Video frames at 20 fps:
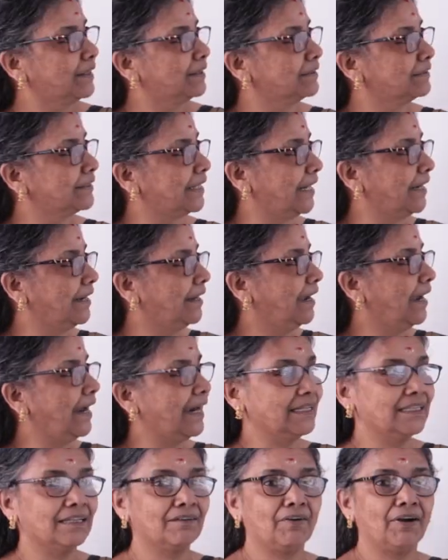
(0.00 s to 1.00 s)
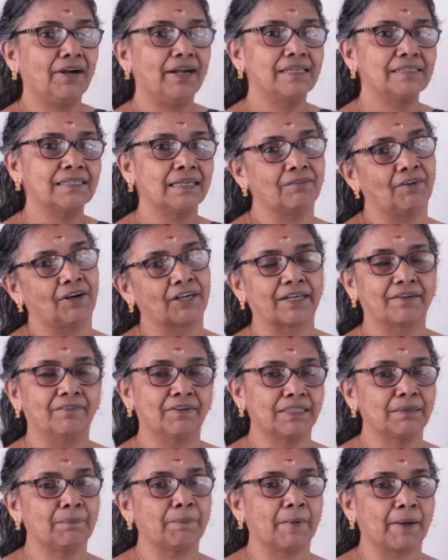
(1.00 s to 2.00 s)
Then another one is that whatever
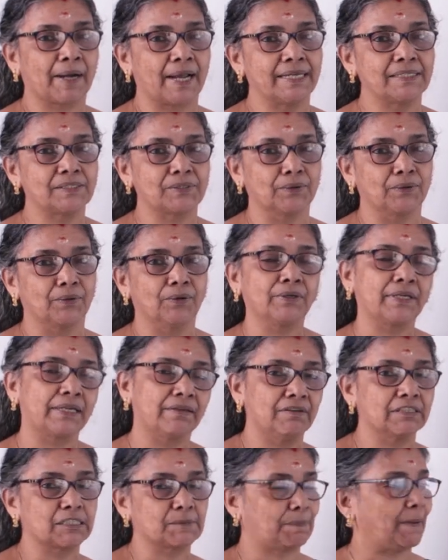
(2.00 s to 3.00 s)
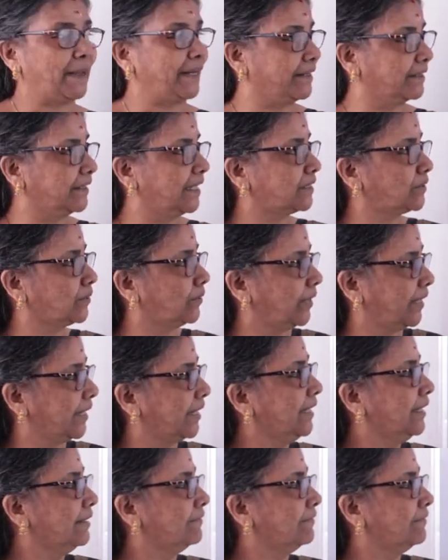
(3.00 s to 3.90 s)
the price, he will spend that only.